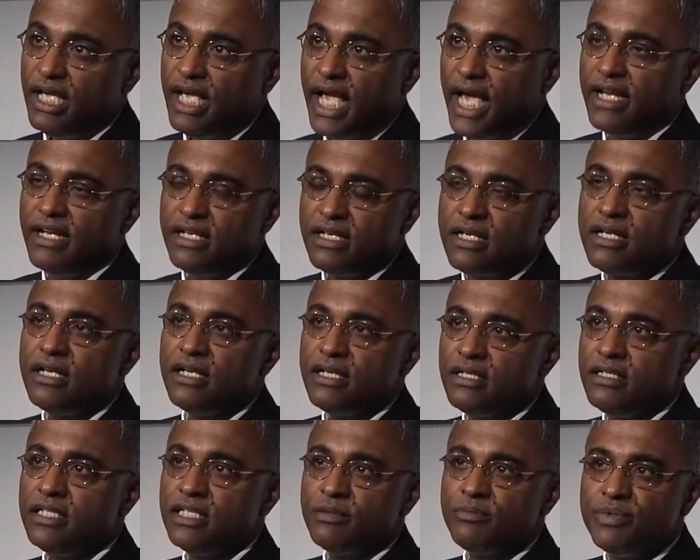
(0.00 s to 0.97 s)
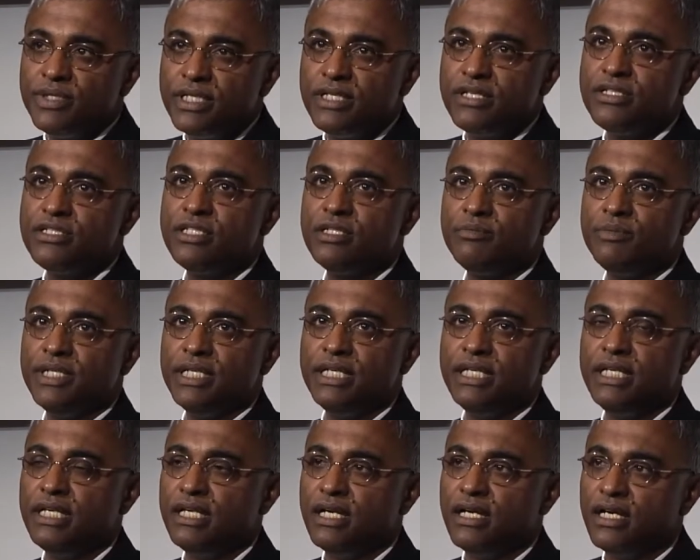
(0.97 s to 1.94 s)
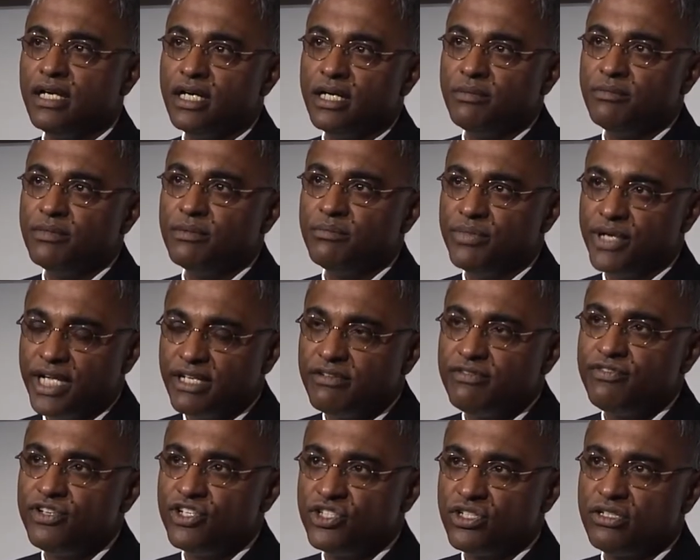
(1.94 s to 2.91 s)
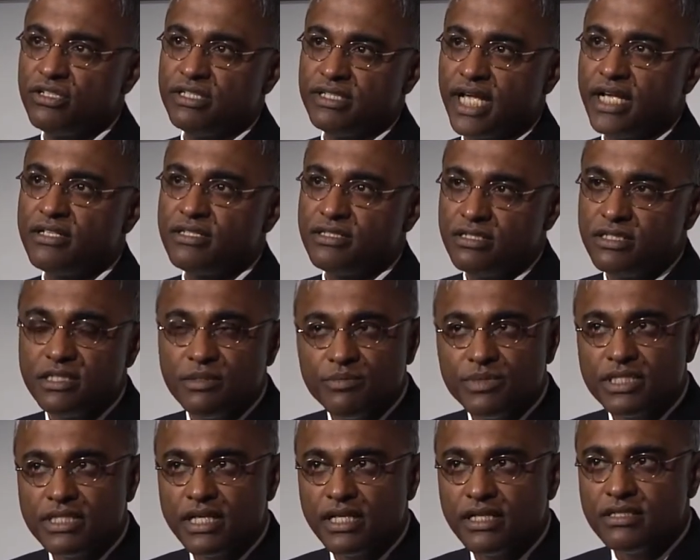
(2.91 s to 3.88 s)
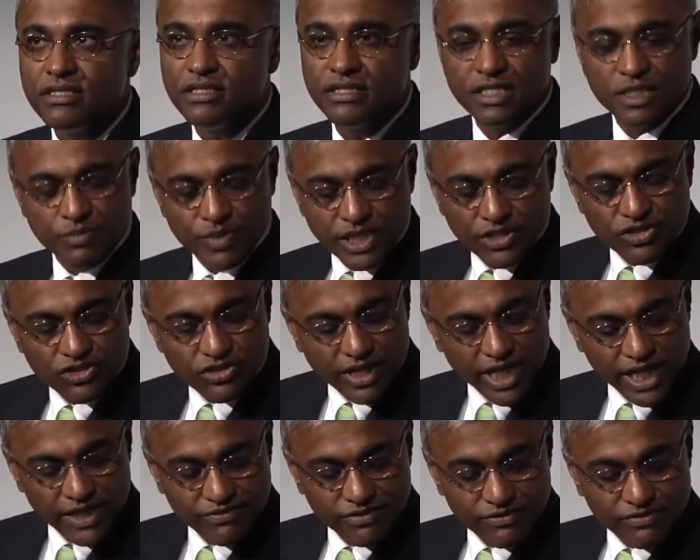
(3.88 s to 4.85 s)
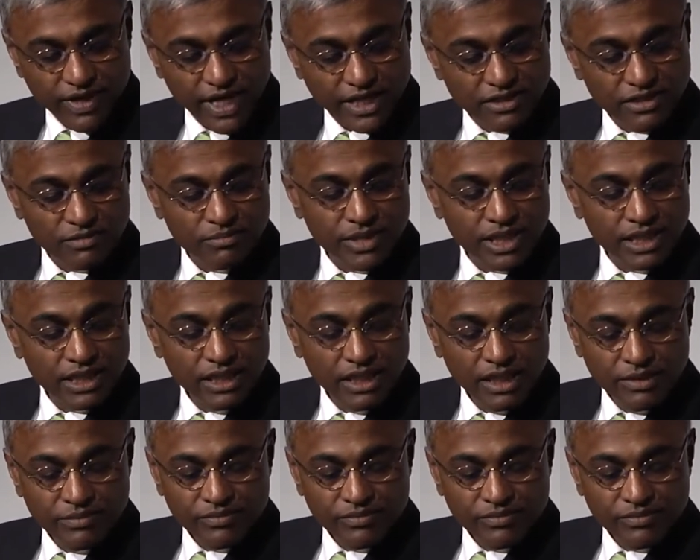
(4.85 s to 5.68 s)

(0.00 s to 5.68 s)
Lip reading: And it clearly appears to be beneficial in that circumstance. It's been tried for factor B